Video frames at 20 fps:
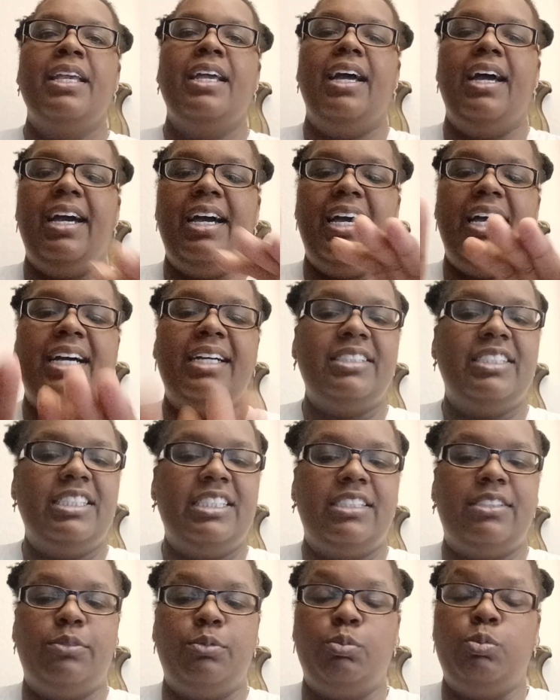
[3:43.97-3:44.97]
I
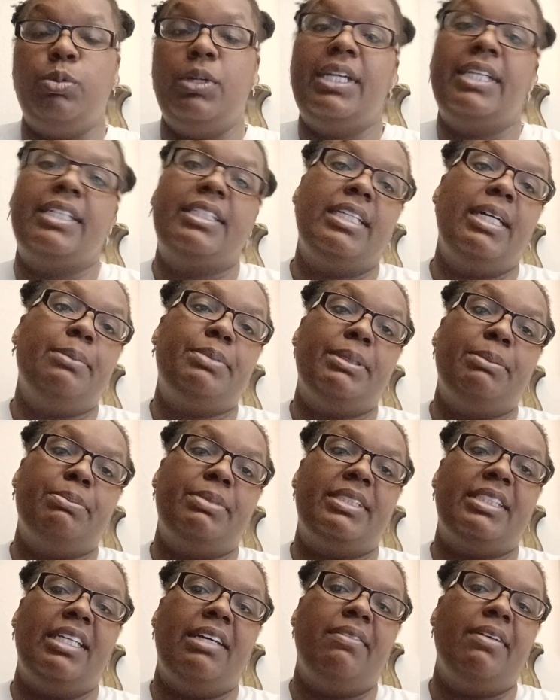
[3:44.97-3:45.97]
just rigged up some
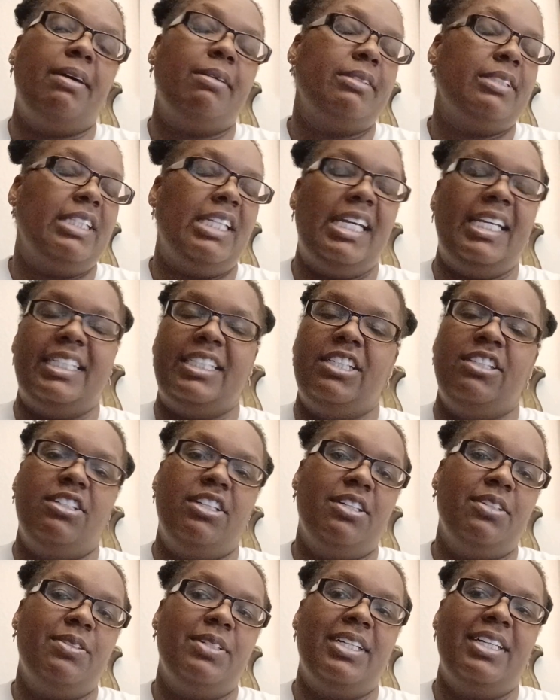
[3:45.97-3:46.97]
stuff. I was like, you
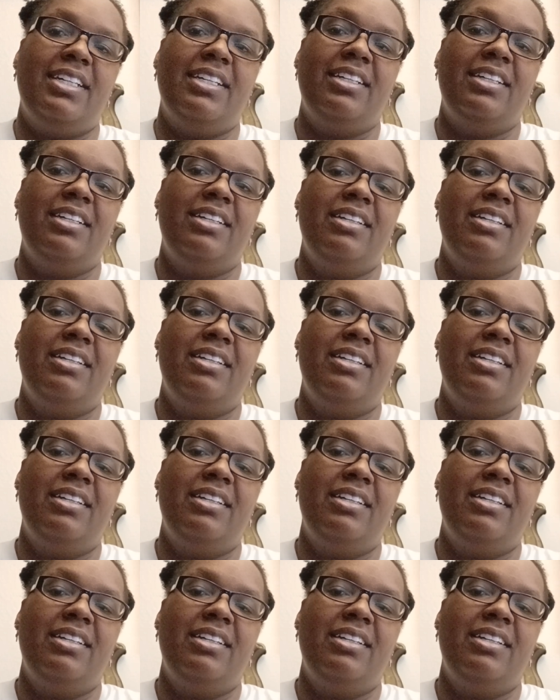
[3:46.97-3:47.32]
know what?